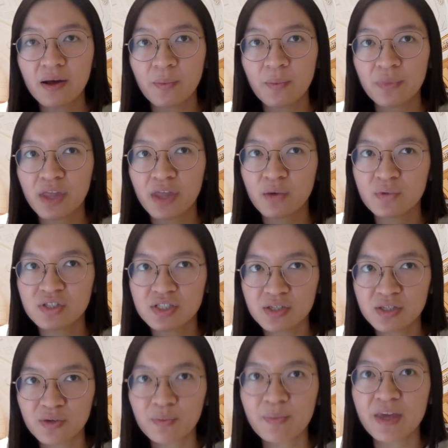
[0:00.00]
There will
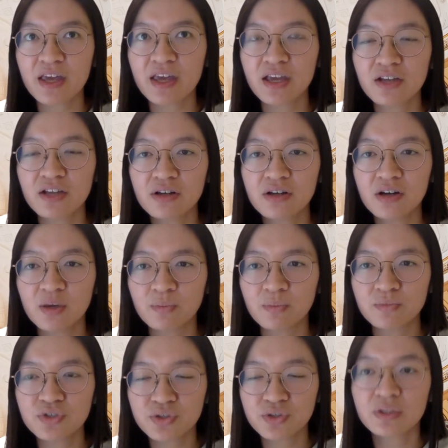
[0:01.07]
still be
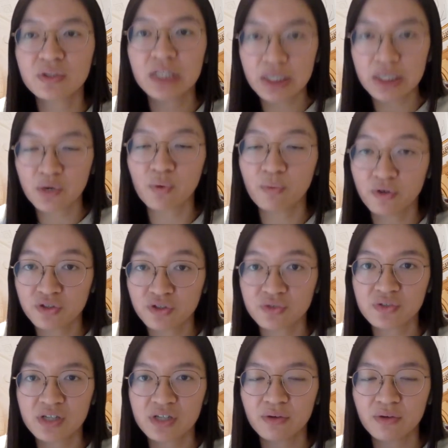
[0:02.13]
2 clinical
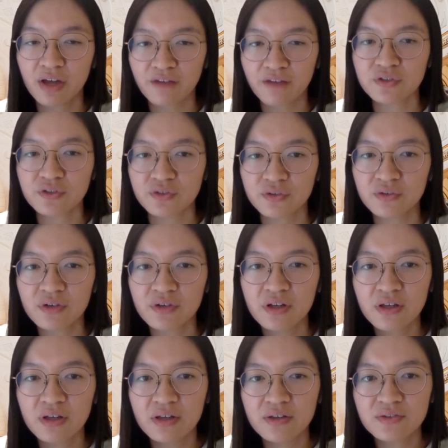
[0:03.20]
modules that you have to do.
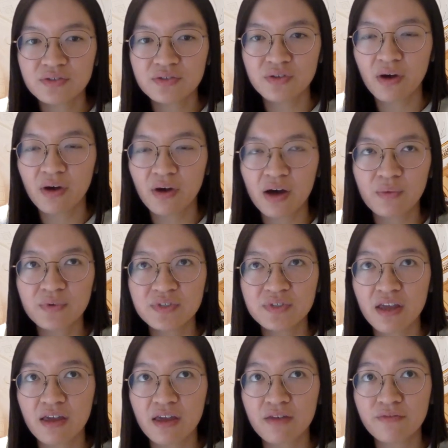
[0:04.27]
So I would
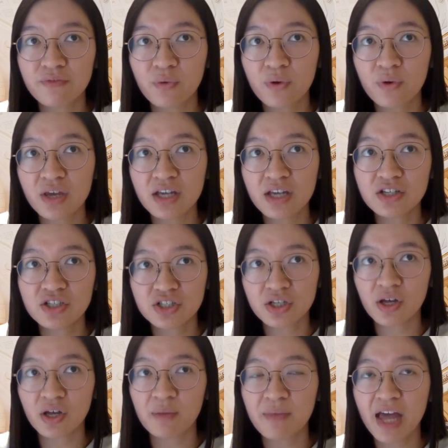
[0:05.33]
say for each
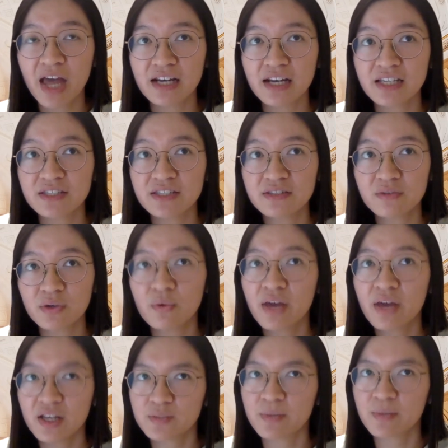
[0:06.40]
term, at least you're
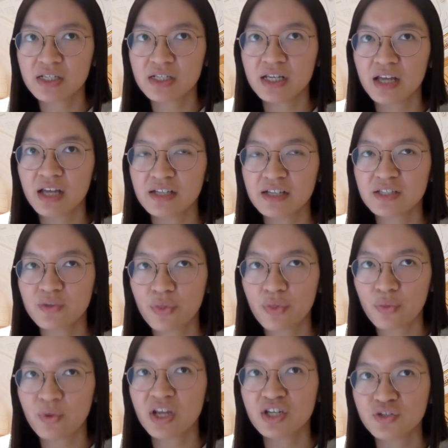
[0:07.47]
expecting at least
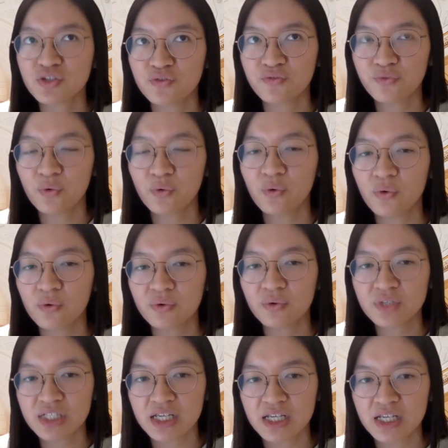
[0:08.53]
3 to 4
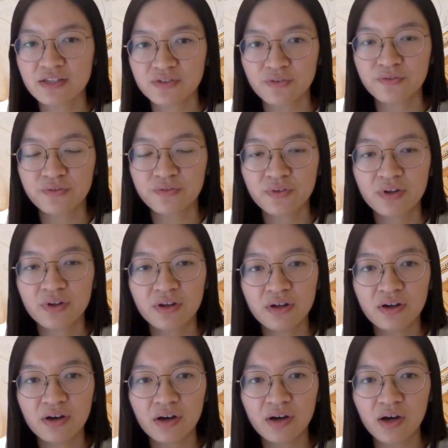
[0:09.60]
days of
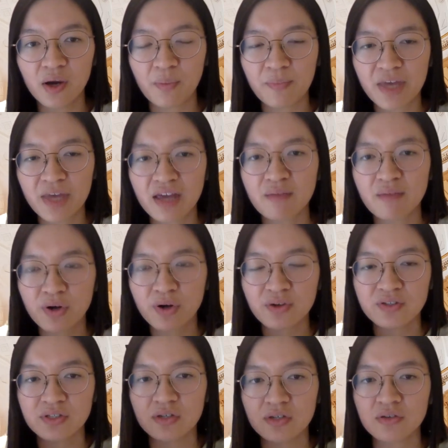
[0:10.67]

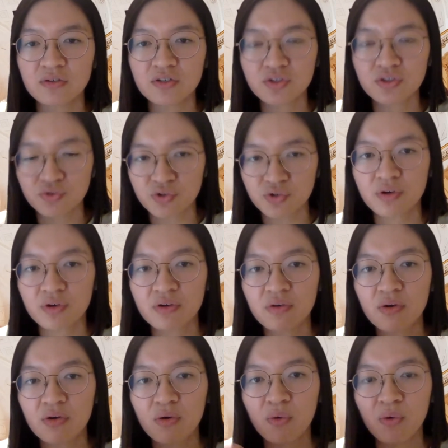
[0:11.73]
in-person
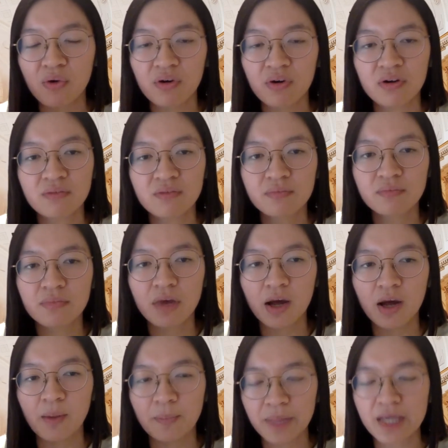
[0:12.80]
tutorial or
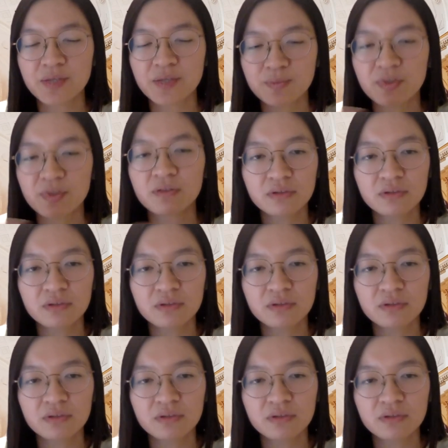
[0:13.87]
placement.